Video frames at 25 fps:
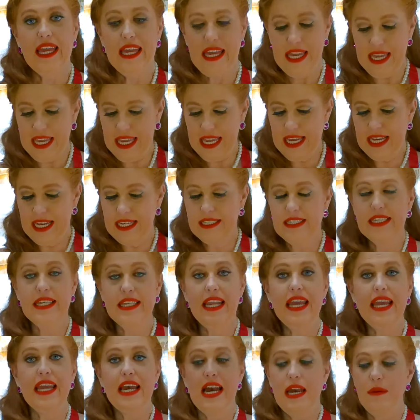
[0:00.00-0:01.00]
And
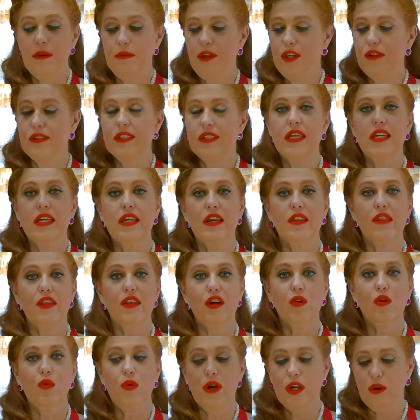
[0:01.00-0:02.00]
today I'm using the
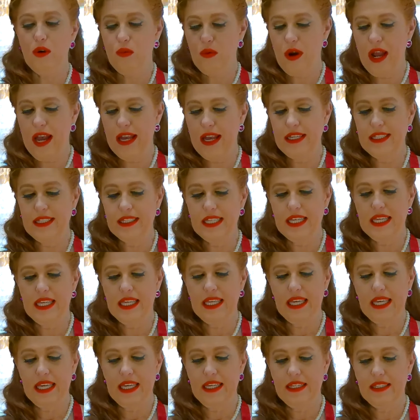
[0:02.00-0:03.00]
Quick Rise
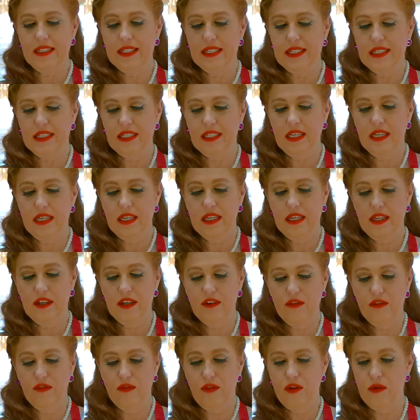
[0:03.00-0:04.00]
yeast
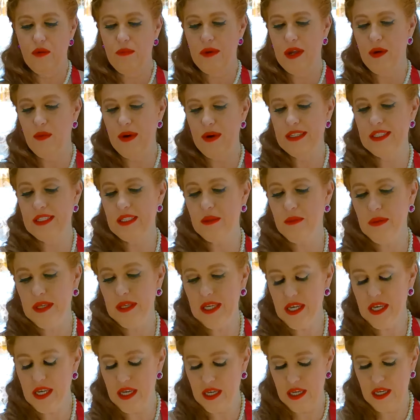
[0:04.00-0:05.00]
for my
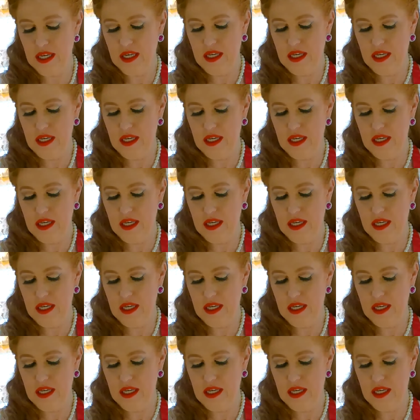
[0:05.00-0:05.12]
recipe.